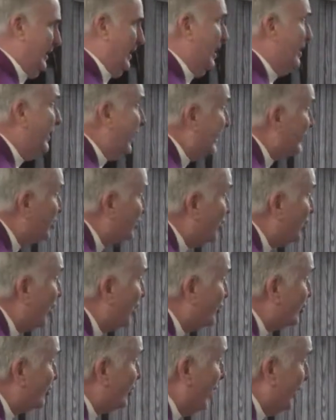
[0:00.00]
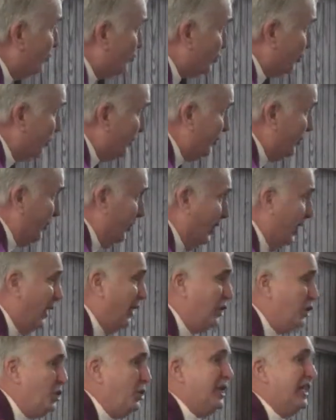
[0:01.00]
And that's just not true.
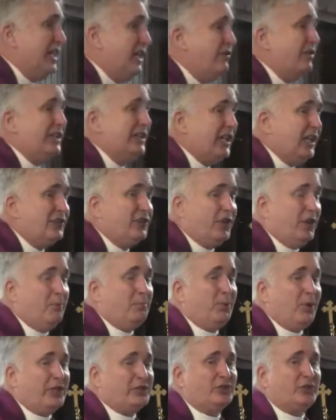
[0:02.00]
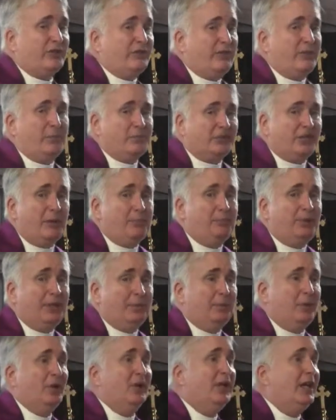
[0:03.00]
You can even get the impression from some
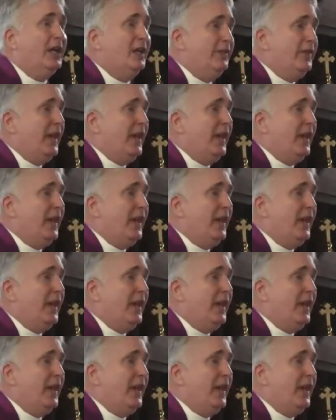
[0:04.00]
people